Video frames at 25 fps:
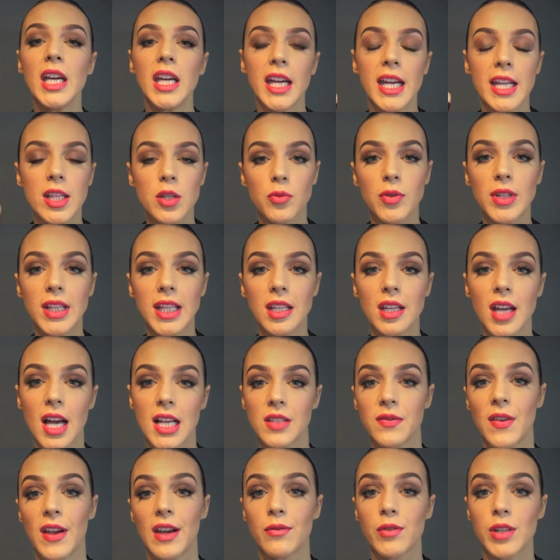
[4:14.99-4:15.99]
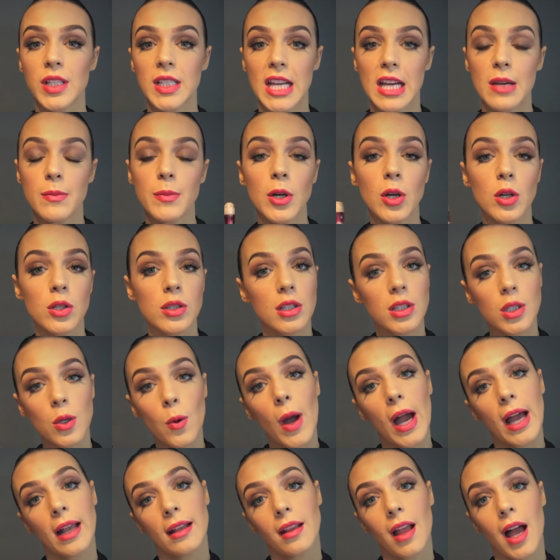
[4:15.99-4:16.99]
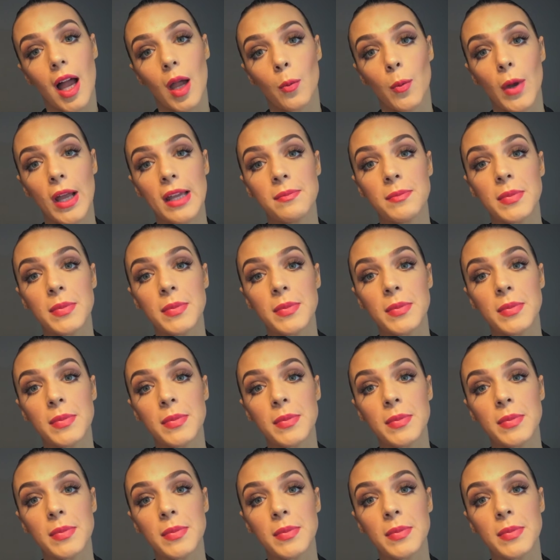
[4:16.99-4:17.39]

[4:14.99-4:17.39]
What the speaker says: It's really nice for every day because it's quite lightweight,